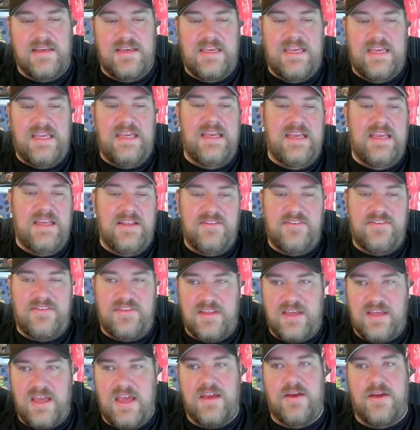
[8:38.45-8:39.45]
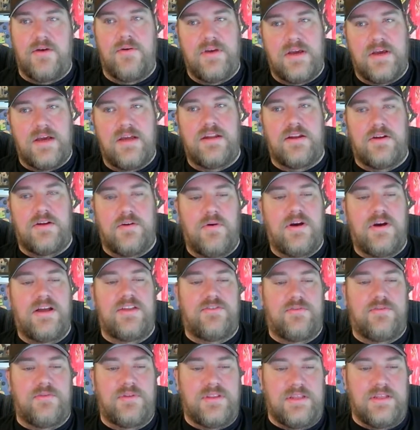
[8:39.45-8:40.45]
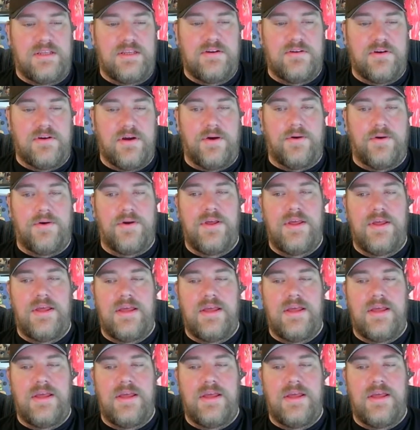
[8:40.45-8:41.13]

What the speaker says: He is the guy going on the quest with the hero.